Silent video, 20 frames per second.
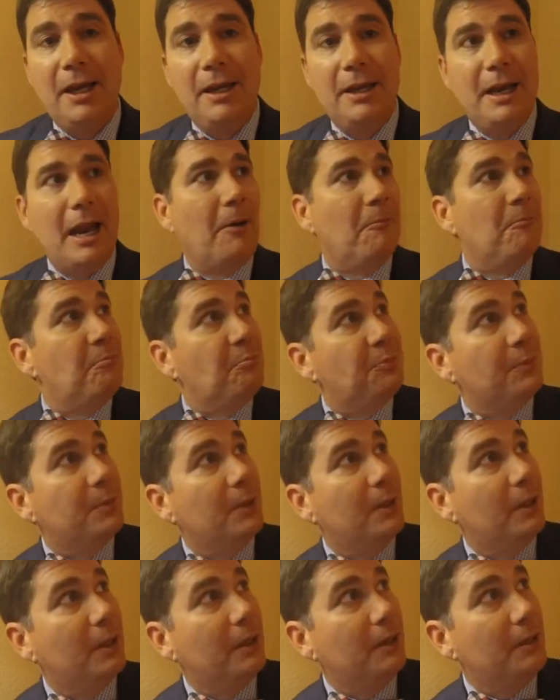Now,
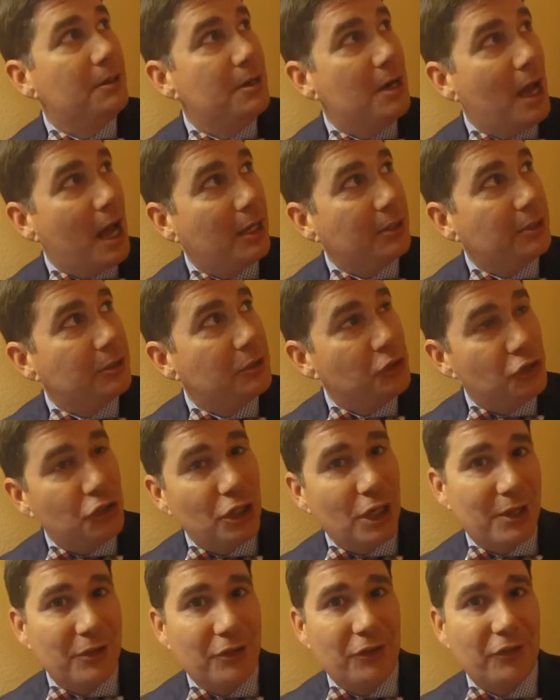not
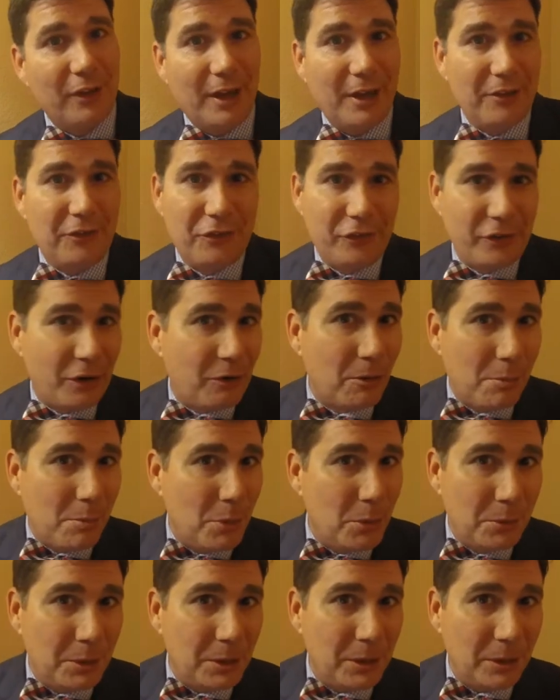just a
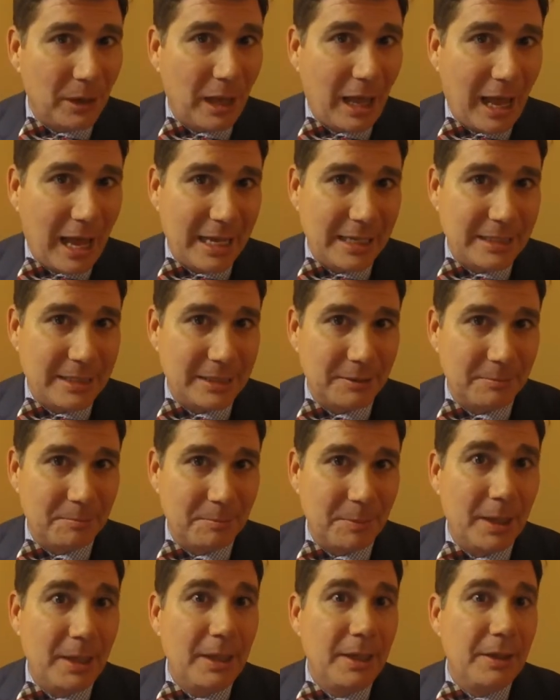ceremonial
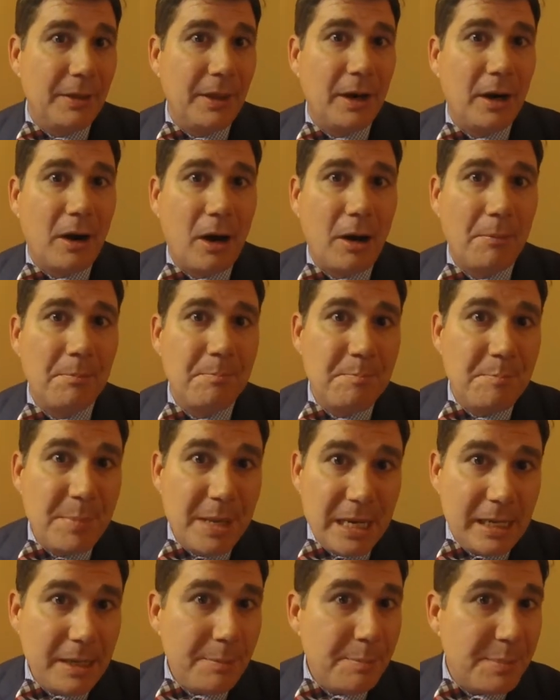item, there are
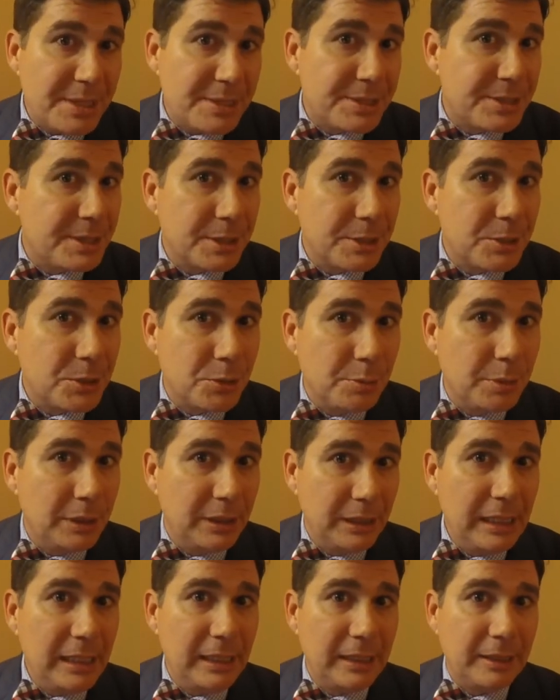many mystics who
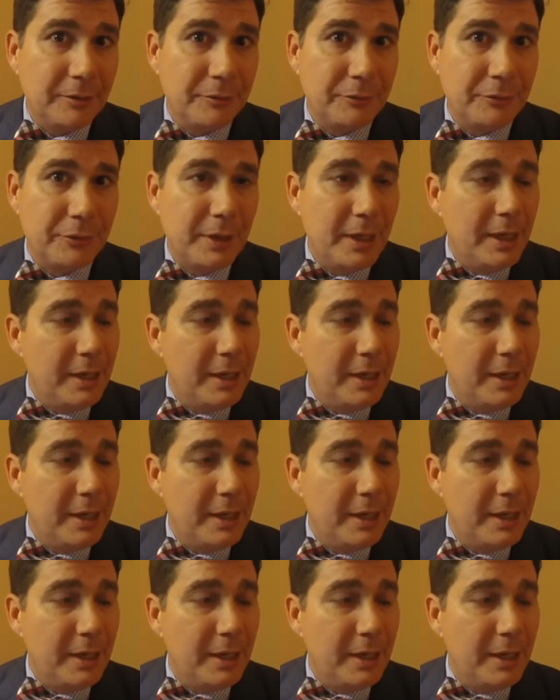believe